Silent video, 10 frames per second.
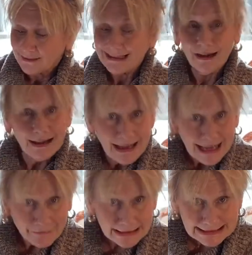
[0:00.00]
Now,
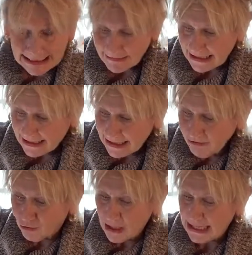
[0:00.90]
having said that,
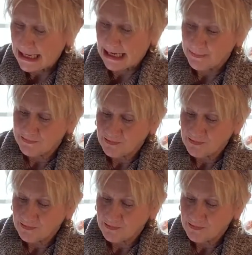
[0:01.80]
FYI,